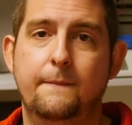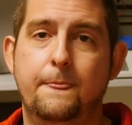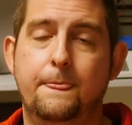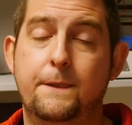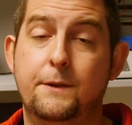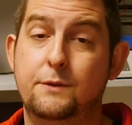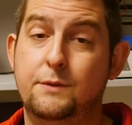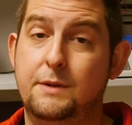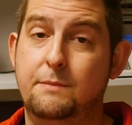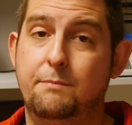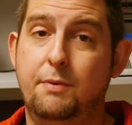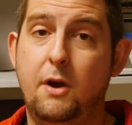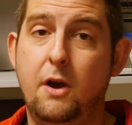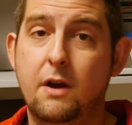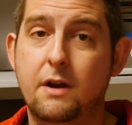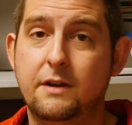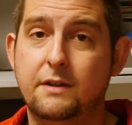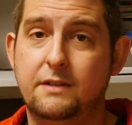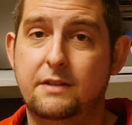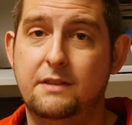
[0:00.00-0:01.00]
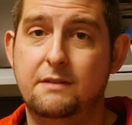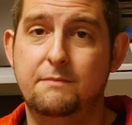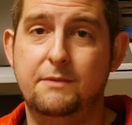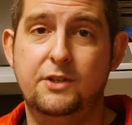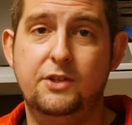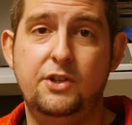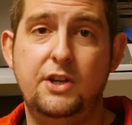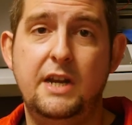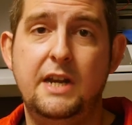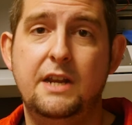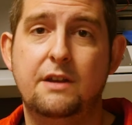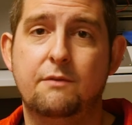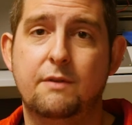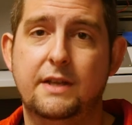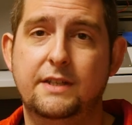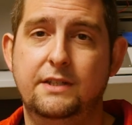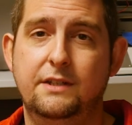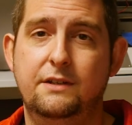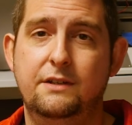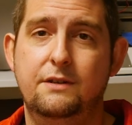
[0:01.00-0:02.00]
due in part to the machining
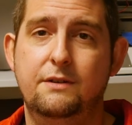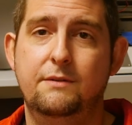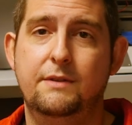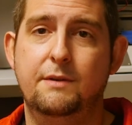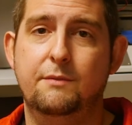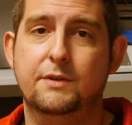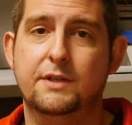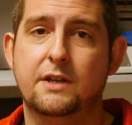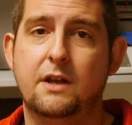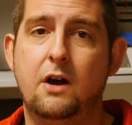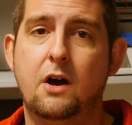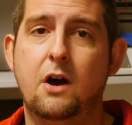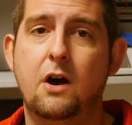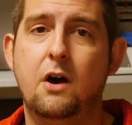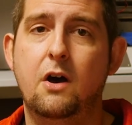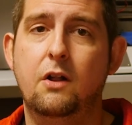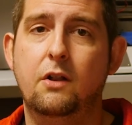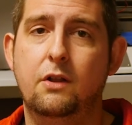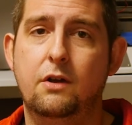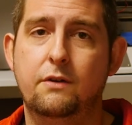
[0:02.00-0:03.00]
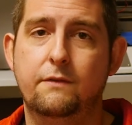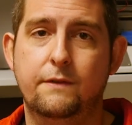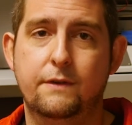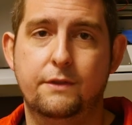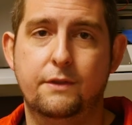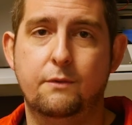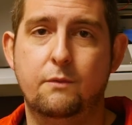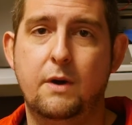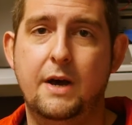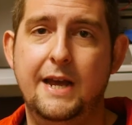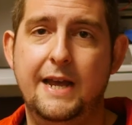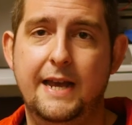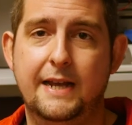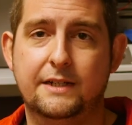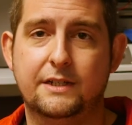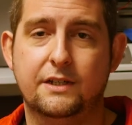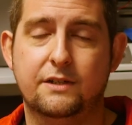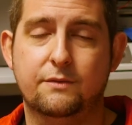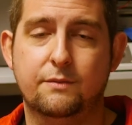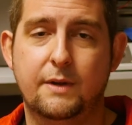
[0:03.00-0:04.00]
residue that was all over the
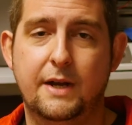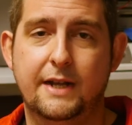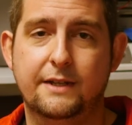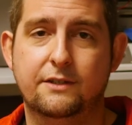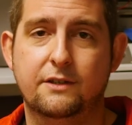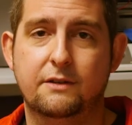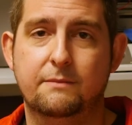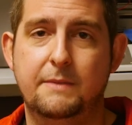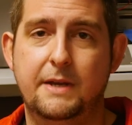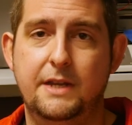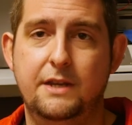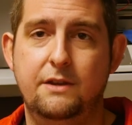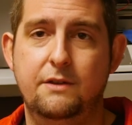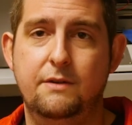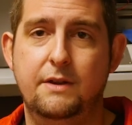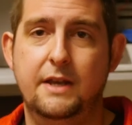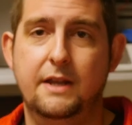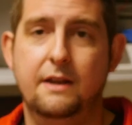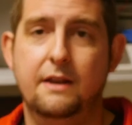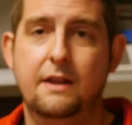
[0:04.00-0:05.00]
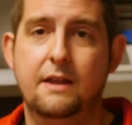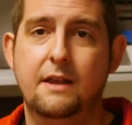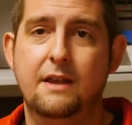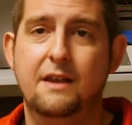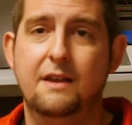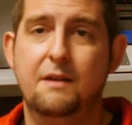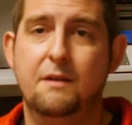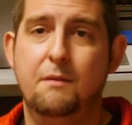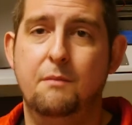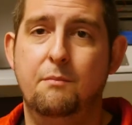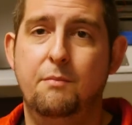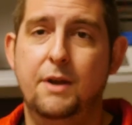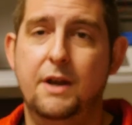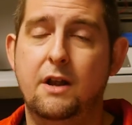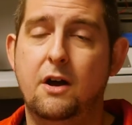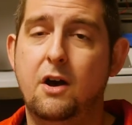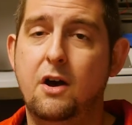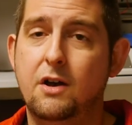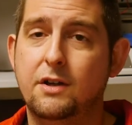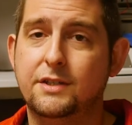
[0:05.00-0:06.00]
Y-axis rods on my unit, but
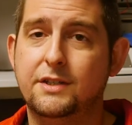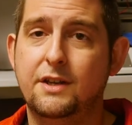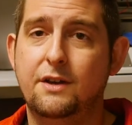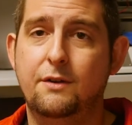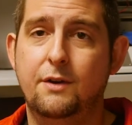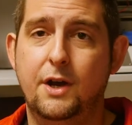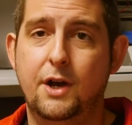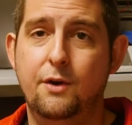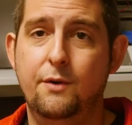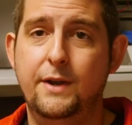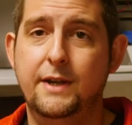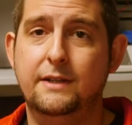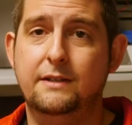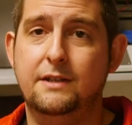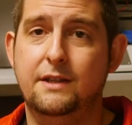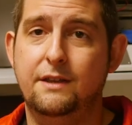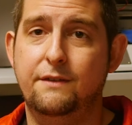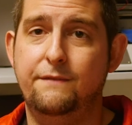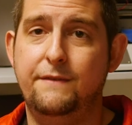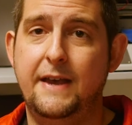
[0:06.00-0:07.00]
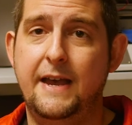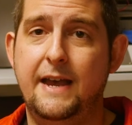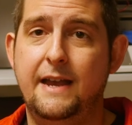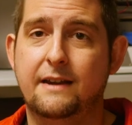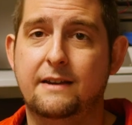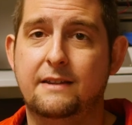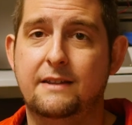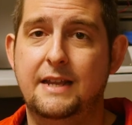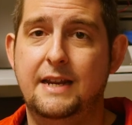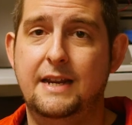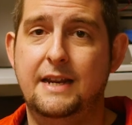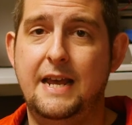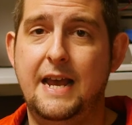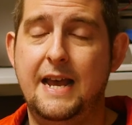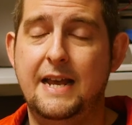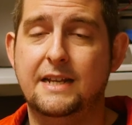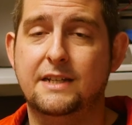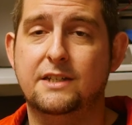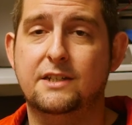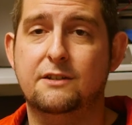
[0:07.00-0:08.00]
also owing to the fact that it
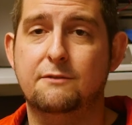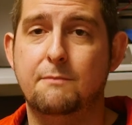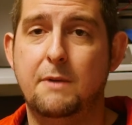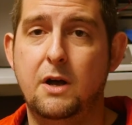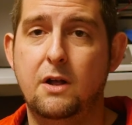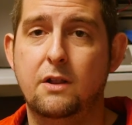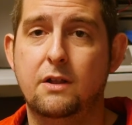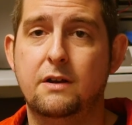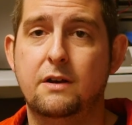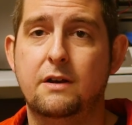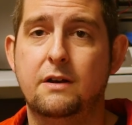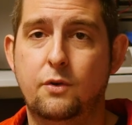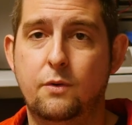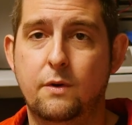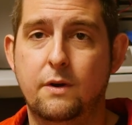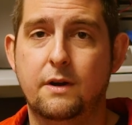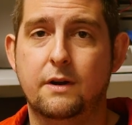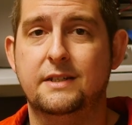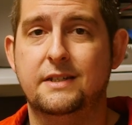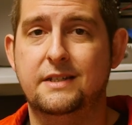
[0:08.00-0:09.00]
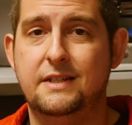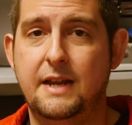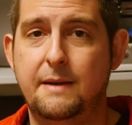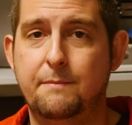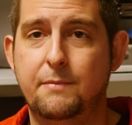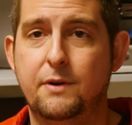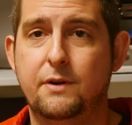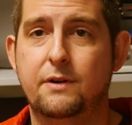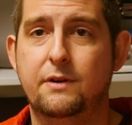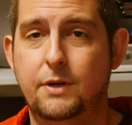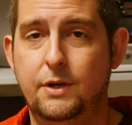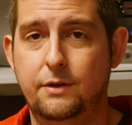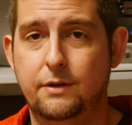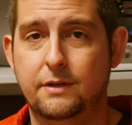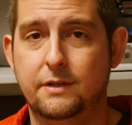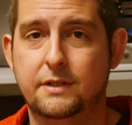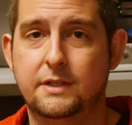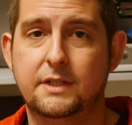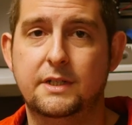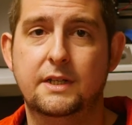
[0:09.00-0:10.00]
has smaller torque stepper
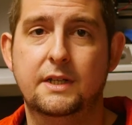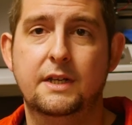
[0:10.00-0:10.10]
motors.